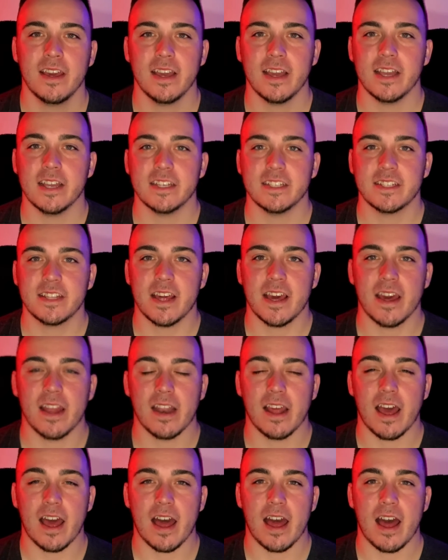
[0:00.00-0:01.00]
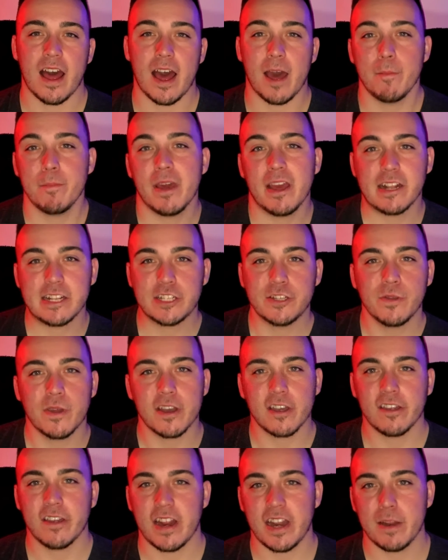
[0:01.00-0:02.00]
is that I'm not
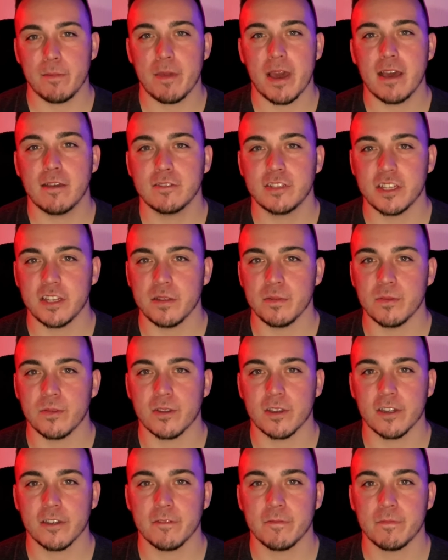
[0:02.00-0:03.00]
280 pounds anymore.